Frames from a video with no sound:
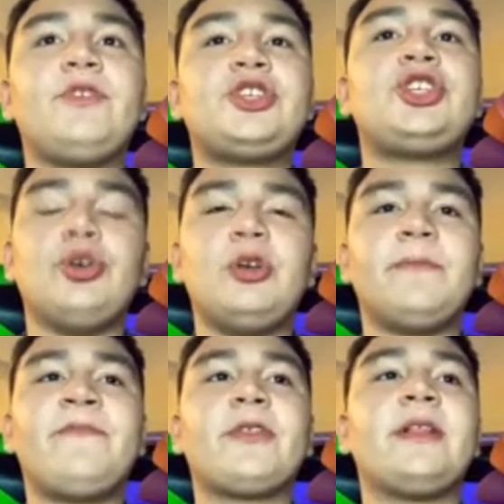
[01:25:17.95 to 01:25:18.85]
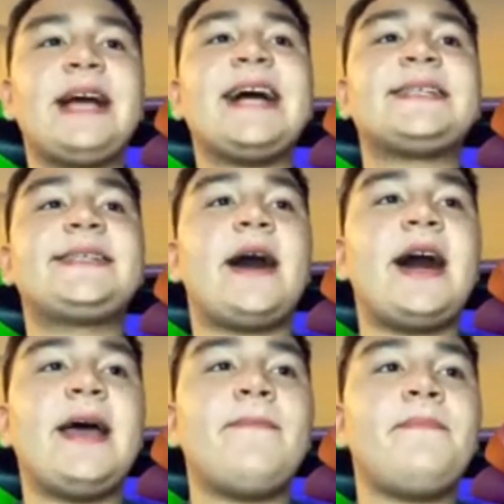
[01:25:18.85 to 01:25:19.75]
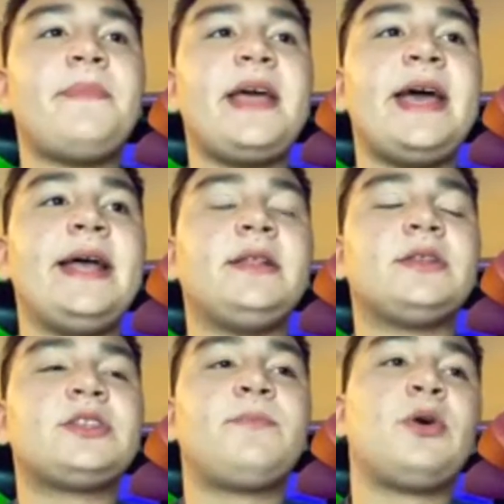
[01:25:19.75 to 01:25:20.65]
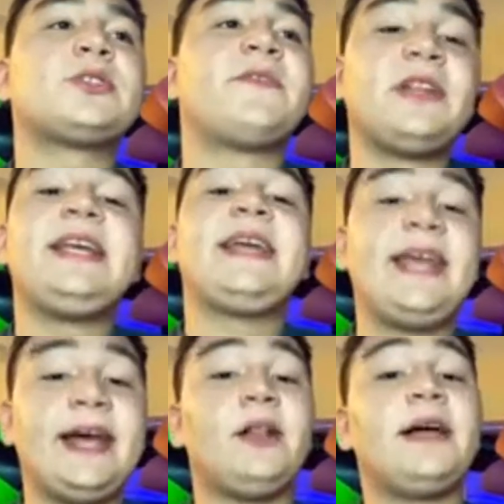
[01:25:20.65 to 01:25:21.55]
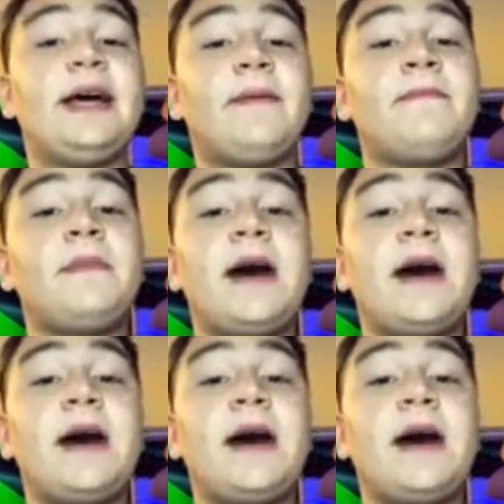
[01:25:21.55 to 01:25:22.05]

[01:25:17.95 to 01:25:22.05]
shoot him for the last time and supposedly kill him.